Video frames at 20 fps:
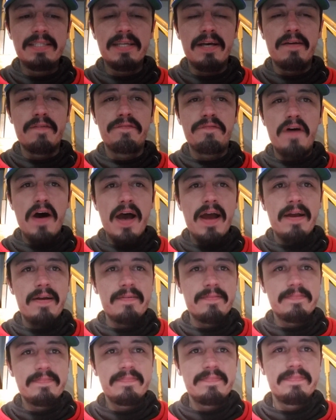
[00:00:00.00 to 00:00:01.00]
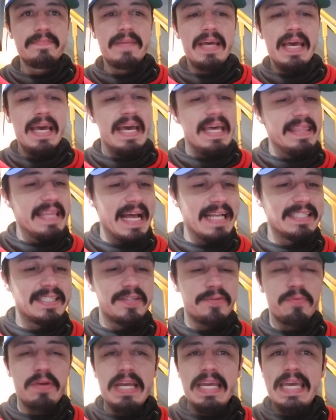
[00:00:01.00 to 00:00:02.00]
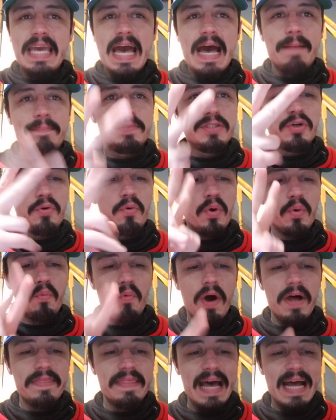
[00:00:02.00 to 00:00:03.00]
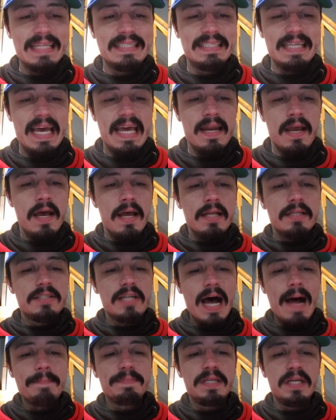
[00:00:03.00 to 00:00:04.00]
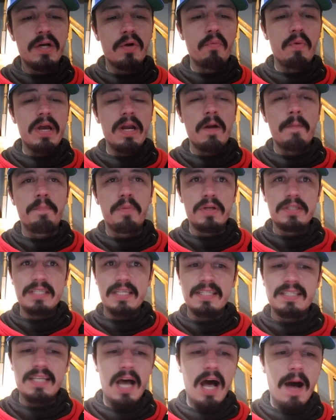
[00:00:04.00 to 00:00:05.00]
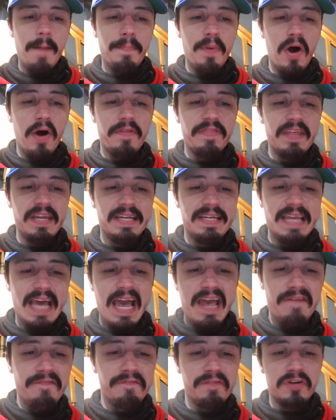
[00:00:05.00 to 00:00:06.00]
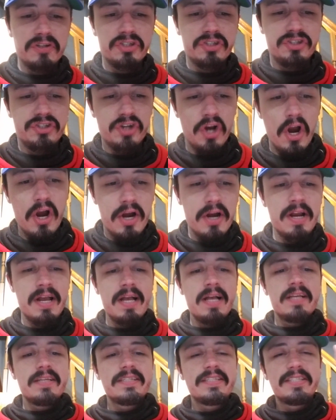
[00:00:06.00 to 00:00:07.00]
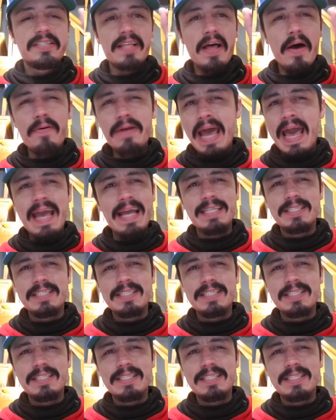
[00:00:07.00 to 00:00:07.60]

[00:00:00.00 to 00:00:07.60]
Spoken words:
on fire. And that's the recap. 2-1, that's it. Top tier winner puts us up on the day for sure. Slow day in